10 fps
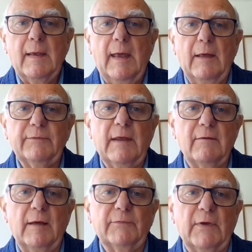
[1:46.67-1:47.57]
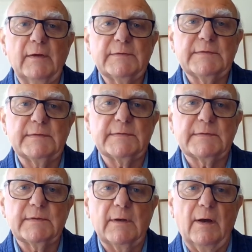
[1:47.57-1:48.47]
Healthcare and life
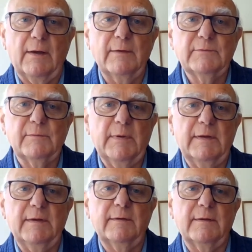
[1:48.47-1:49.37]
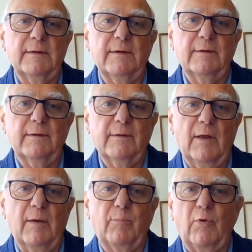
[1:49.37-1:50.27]
sciences are going to be the
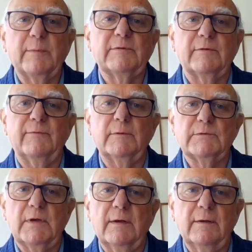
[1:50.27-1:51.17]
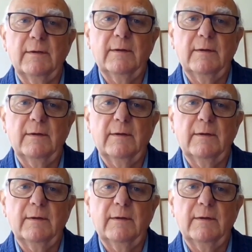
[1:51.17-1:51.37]
employment of the future,